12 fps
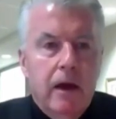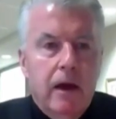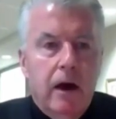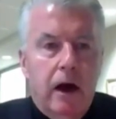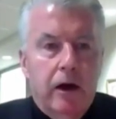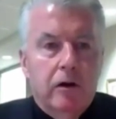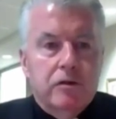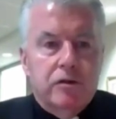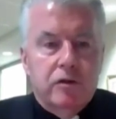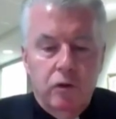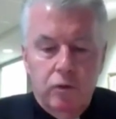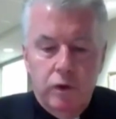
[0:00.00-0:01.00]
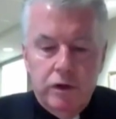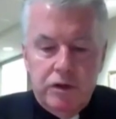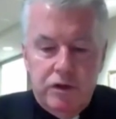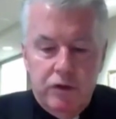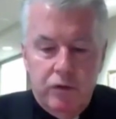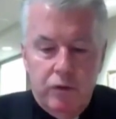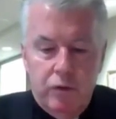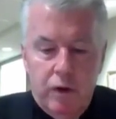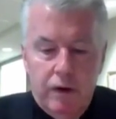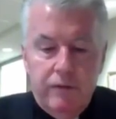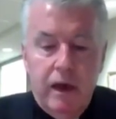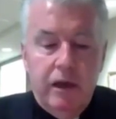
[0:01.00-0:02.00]
I also wish to
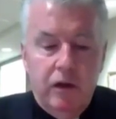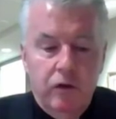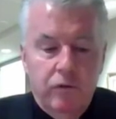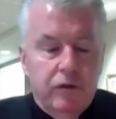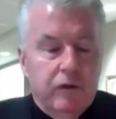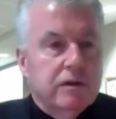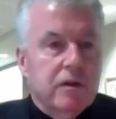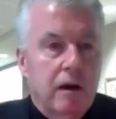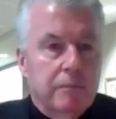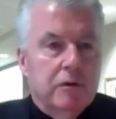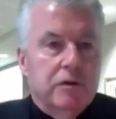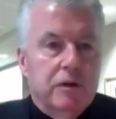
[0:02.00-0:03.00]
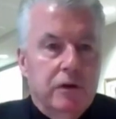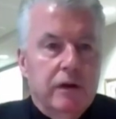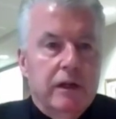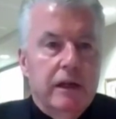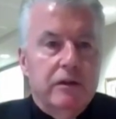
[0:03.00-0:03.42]
thank you for this opportunity